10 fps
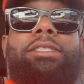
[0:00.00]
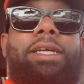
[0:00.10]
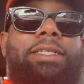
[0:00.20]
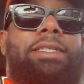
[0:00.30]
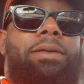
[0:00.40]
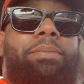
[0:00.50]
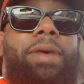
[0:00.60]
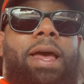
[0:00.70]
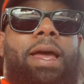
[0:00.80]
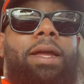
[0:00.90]
chasing the
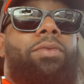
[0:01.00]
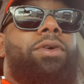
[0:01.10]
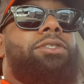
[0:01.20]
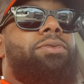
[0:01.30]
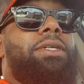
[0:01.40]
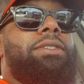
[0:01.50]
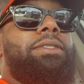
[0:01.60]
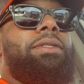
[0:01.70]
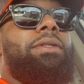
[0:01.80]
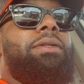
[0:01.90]
bag, which was